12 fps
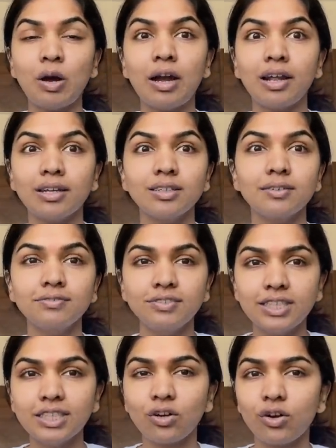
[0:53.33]
another
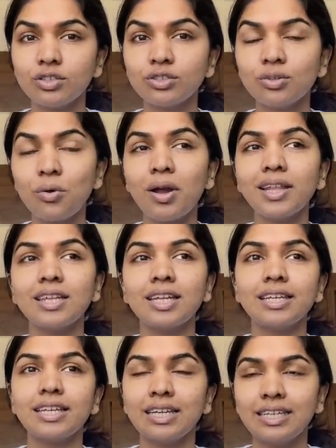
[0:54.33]
week or so and then
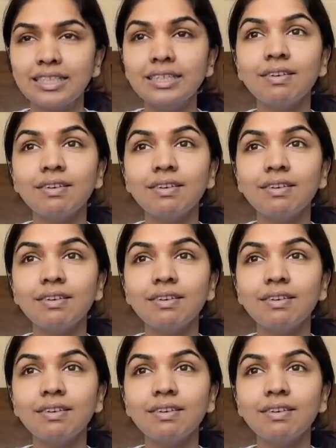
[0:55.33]
they'll leave.